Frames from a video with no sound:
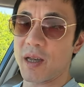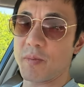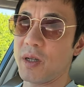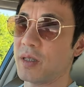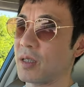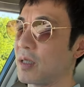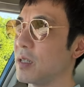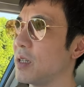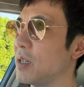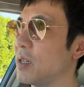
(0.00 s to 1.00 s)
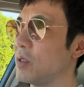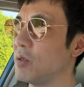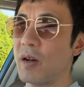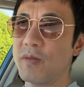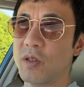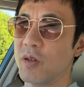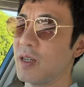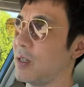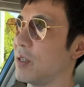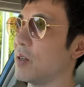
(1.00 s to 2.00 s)
opinion. You have to
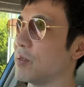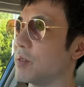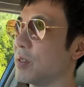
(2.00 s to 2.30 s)
train alone.